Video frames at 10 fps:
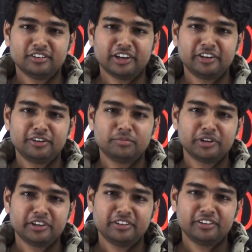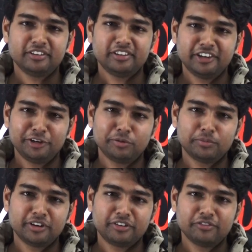I did my gate
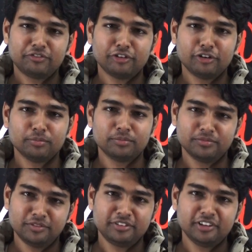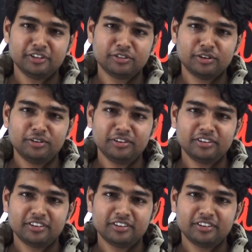preparation from Zeal Indore.